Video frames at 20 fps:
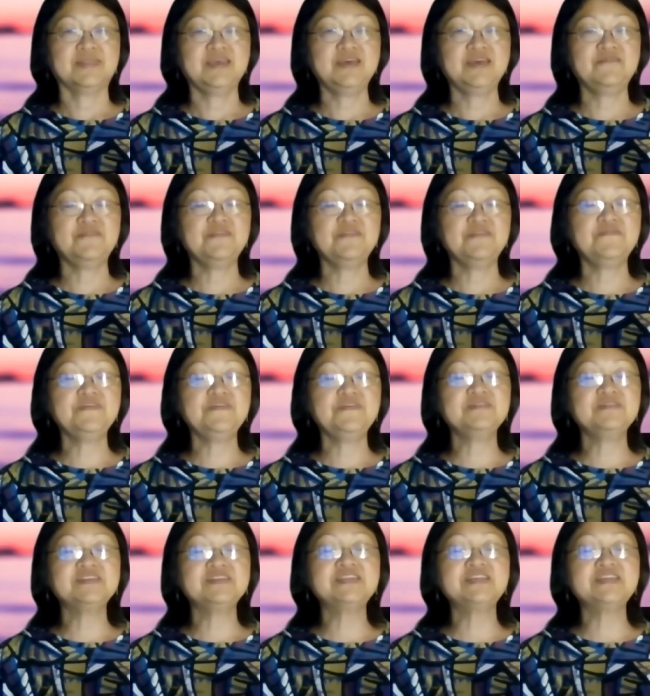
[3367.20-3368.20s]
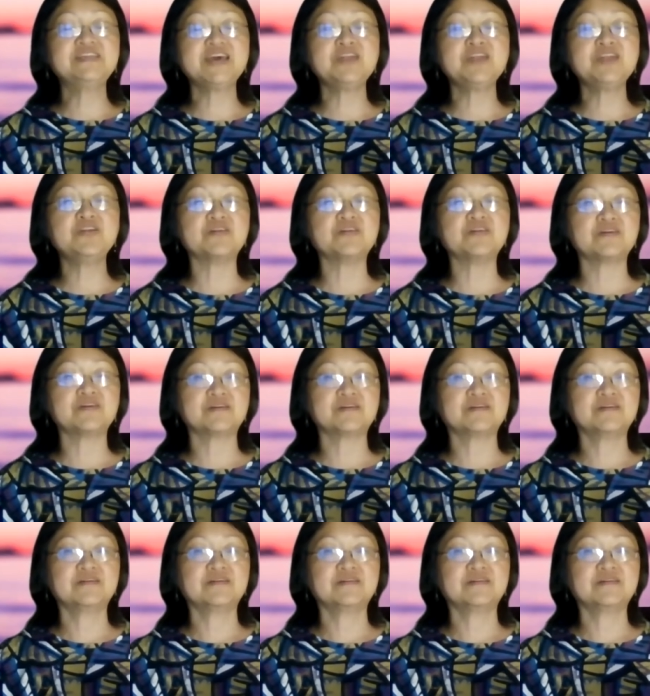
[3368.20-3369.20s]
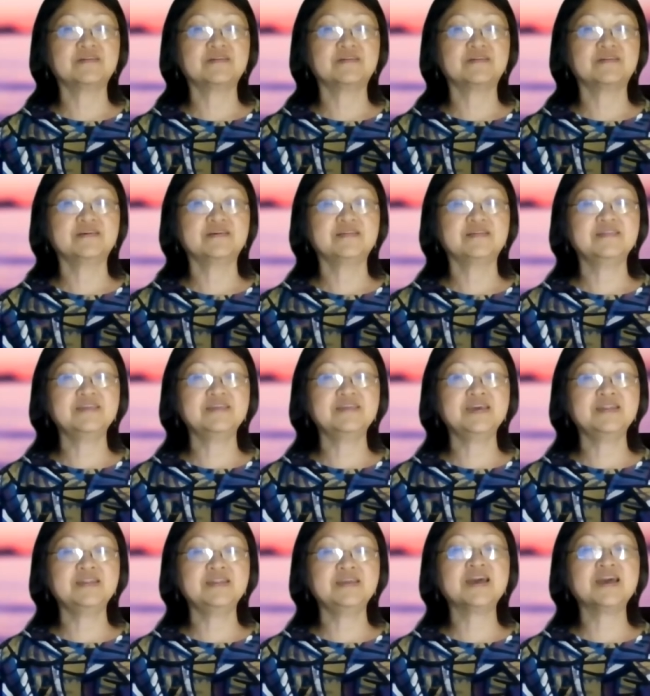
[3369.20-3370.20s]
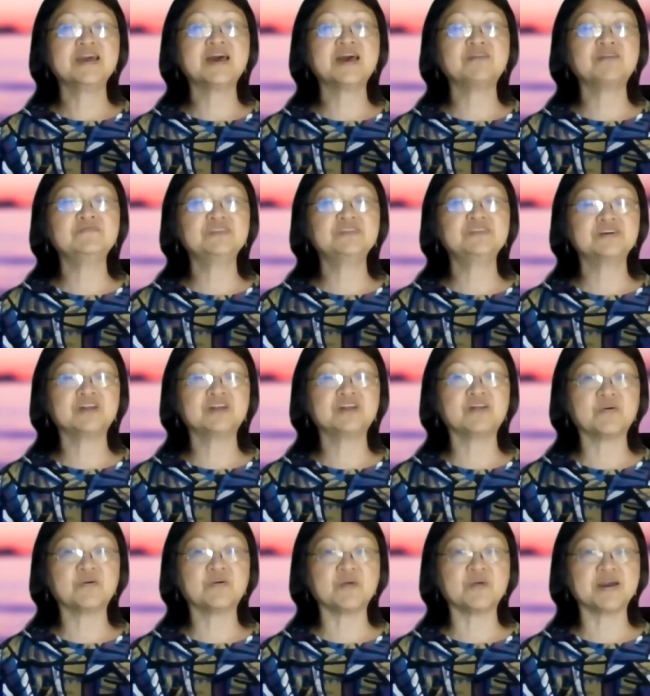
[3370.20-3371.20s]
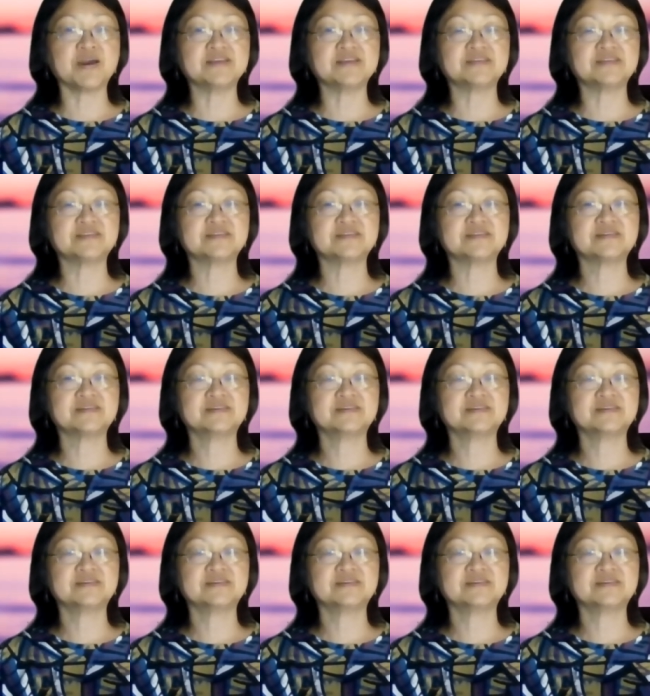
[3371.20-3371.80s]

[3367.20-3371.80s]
If it feels tender, then counterclockwise.